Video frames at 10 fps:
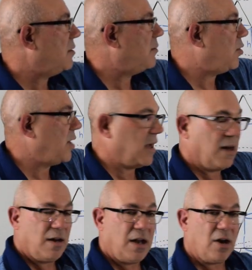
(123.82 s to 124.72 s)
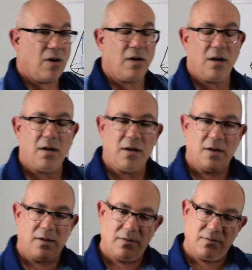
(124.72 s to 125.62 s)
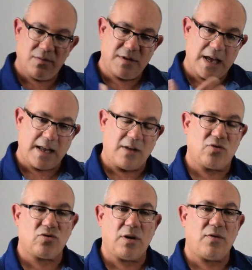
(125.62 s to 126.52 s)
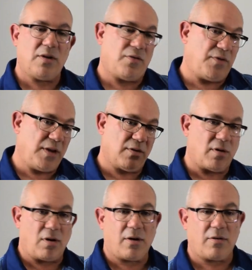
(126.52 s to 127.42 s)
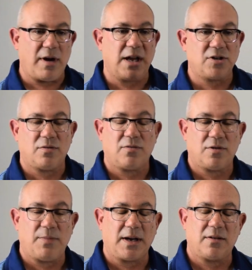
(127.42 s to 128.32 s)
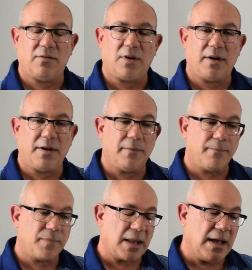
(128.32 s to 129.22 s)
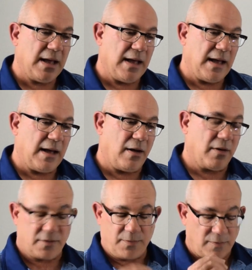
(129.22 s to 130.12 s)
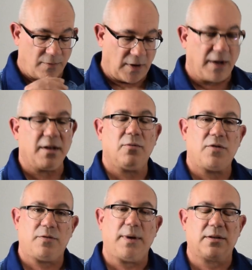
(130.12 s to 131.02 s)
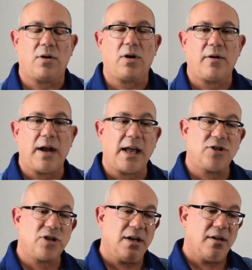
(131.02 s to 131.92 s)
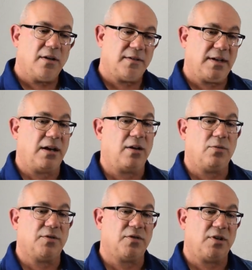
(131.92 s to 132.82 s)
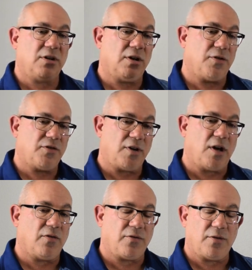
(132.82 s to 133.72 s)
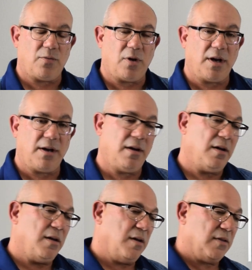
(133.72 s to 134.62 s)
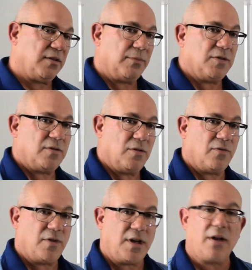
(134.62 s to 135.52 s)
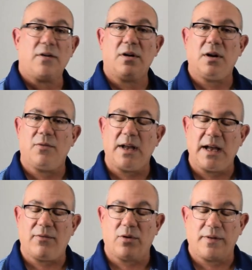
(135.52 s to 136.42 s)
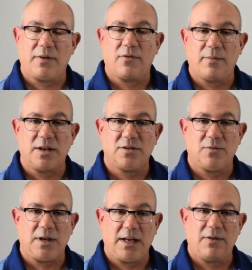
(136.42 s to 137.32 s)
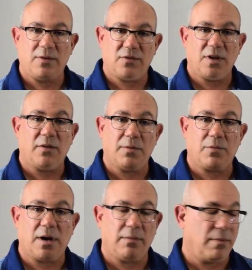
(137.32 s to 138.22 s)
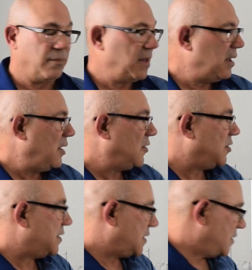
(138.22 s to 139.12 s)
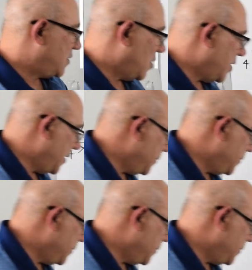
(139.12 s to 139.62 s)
putting it in here, taking derivative of either r or h with respect to volume with respect to r or h, set it equal to 0, solve for the one, substitute for the other, and we have all the information we need and we've solved the problem. So let's get started.